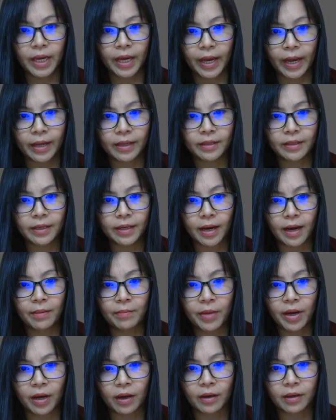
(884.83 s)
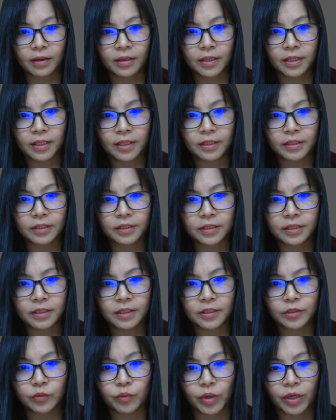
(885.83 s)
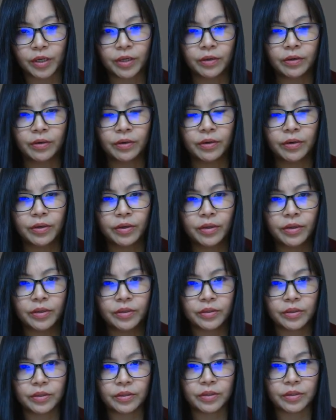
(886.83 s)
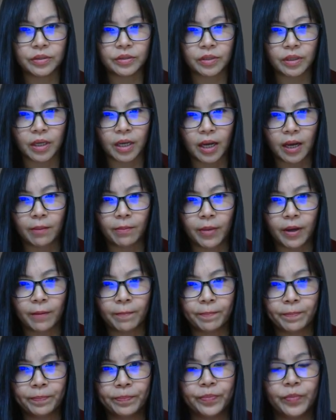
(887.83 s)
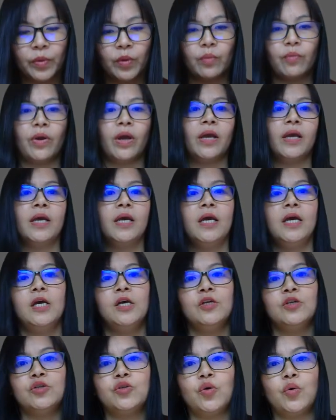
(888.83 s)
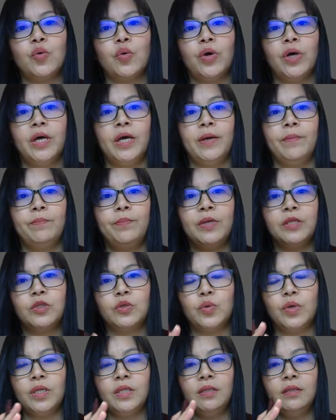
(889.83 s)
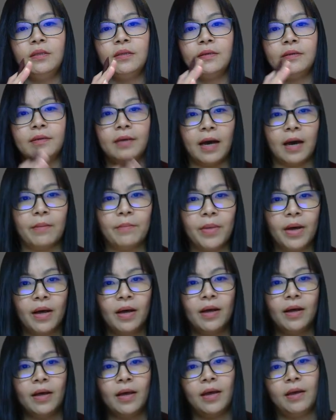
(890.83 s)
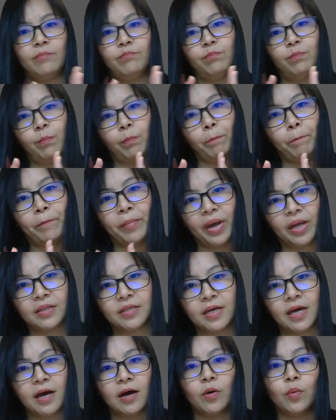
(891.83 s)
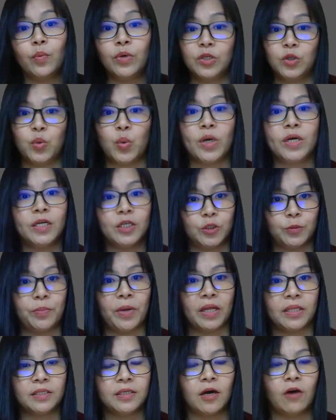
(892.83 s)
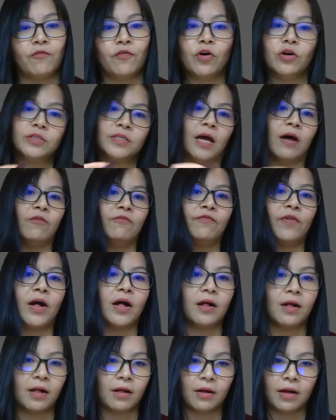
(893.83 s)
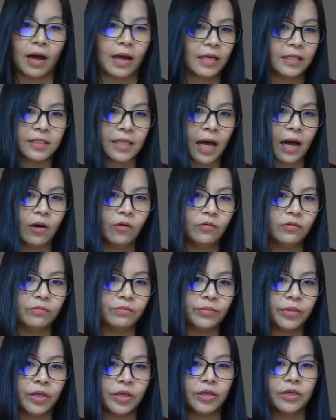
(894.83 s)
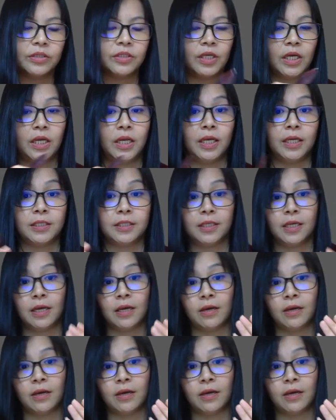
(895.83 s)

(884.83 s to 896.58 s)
And gamma is this one. This is the gamma, right? So between gamma and beta, which one is better? Of course, alpha is out because it is